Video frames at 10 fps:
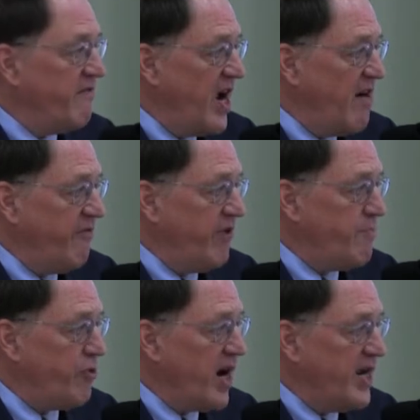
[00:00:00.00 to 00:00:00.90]
of
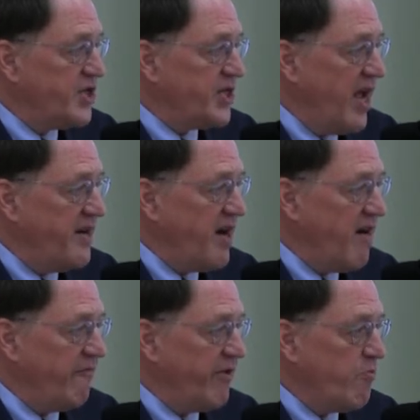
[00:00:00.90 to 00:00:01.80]
every price and
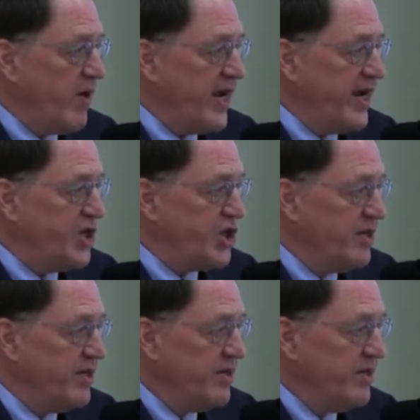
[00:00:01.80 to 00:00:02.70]
every
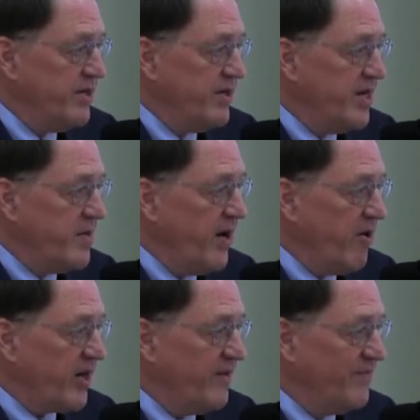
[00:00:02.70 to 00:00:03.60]
wage in
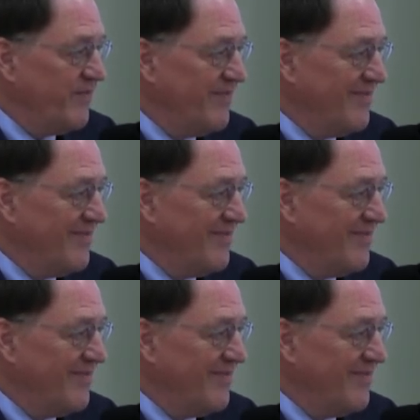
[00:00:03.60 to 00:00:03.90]
America.